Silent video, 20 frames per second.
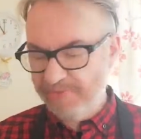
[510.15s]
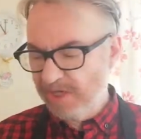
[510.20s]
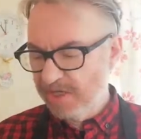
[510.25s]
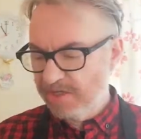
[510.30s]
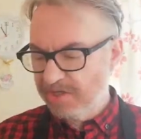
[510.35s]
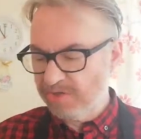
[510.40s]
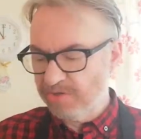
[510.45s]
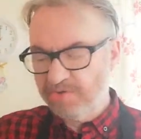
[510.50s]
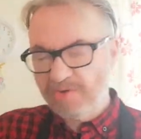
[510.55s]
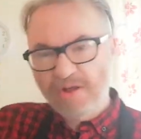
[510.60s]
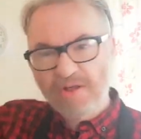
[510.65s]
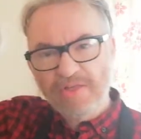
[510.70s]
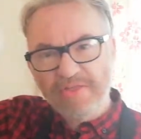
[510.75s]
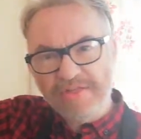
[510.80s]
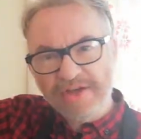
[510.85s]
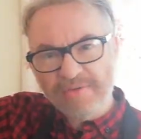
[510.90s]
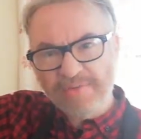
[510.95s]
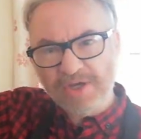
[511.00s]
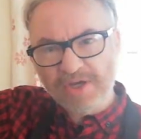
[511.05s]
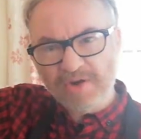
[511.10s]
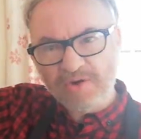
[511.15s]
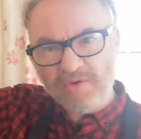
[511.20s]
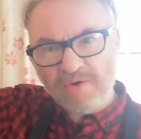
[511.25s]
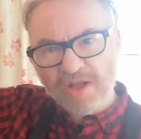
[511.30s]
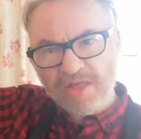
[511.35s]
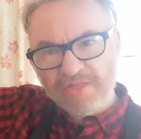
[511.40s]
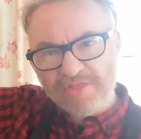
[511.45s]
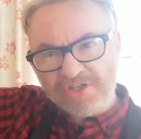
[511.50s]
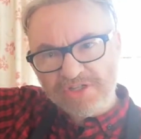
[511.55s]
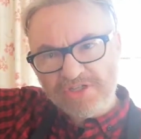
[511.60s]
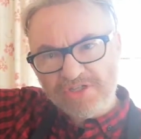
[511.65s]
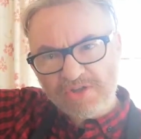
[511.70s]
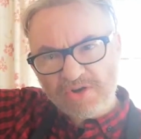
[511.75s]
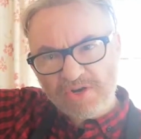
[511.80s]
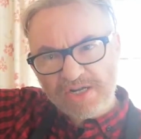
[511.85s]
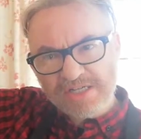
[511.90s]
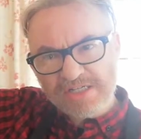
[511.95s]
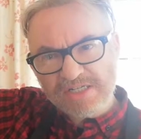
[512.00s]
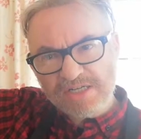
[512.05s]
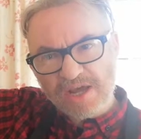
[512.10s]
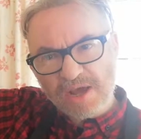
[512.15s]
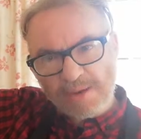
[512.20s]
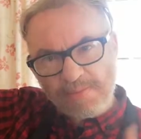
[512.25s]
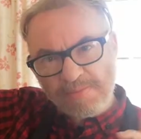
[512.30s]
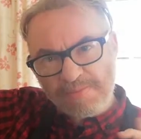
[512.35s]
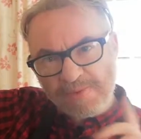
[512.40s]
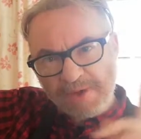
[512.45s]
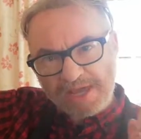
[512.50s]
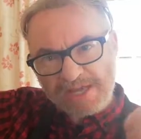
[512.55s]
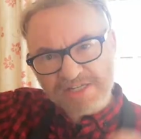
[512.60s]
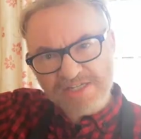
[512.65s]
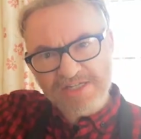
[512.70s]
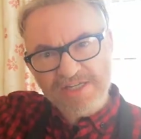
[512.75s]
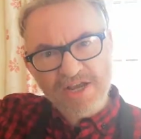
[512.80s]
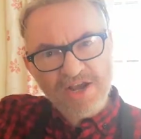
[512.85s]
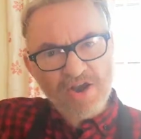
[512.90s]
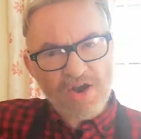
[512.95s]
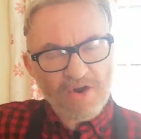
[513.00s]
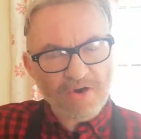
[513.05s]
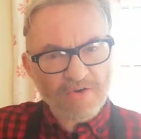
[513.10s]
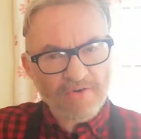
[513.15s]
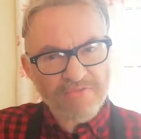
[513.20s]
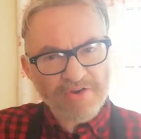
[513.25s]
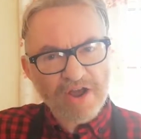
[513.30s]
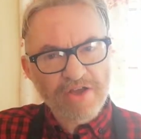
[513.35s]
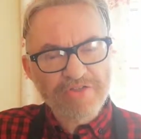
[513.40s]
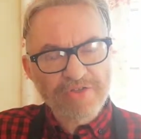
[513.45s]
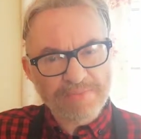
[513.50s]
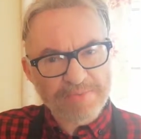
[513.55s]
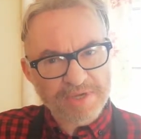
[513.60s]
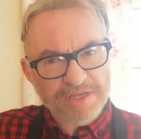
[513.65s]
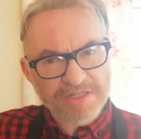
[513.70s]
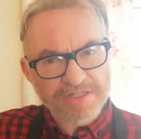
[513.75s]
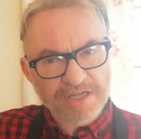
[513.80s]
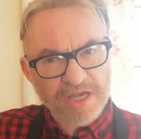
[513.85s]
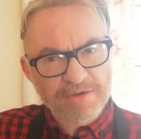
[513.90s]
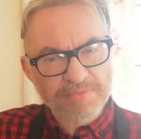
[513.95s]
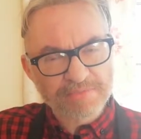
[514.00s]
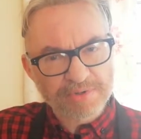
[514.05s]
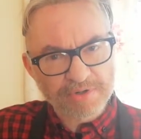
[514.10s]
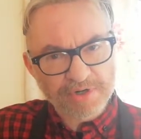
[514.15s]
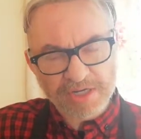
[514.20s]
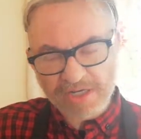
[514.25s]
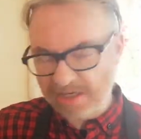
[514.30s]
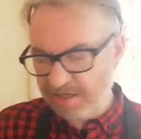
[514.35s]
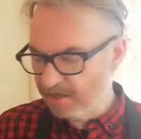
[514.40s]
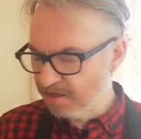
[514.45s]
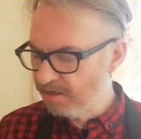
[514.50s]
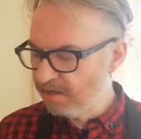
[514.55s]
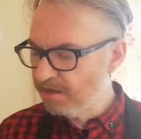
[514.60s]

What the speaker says: So there we go. The solid base of the Pease pudding